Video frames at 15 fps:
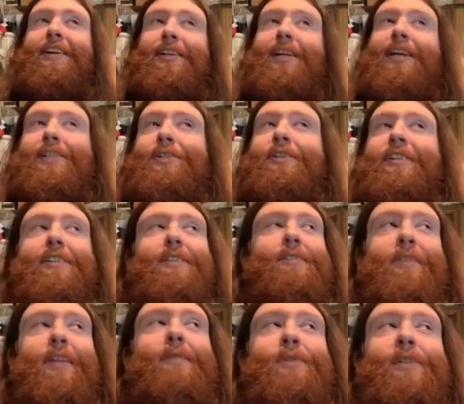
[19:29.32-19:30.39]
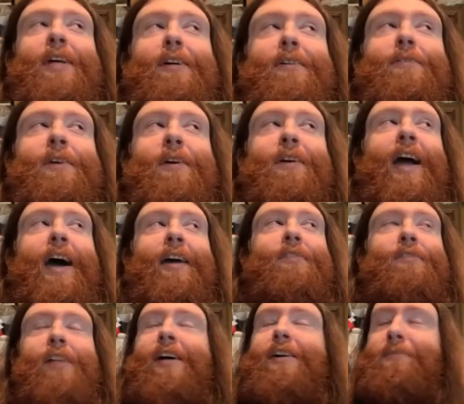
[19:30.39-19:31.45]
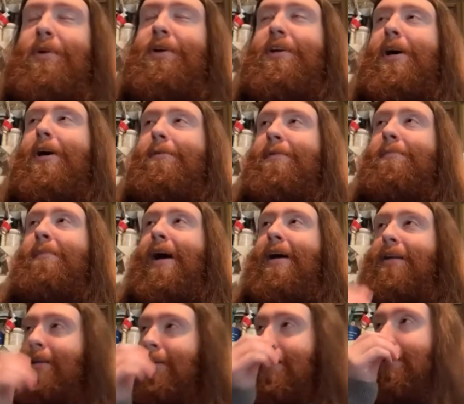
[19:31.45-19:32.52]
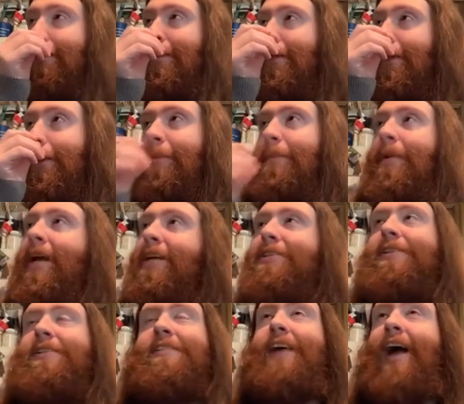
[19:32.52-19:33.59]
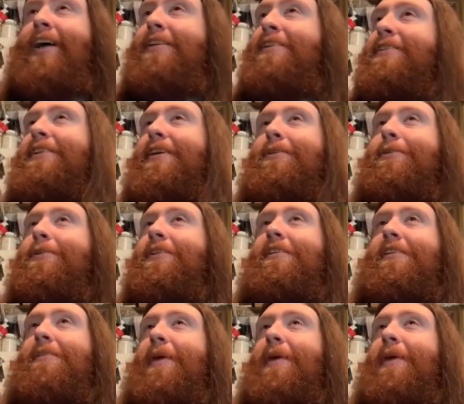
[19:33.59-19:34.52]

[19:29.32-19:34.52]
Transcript: Collection is themselves are kind of like pretty open minded, but I just I just don't see them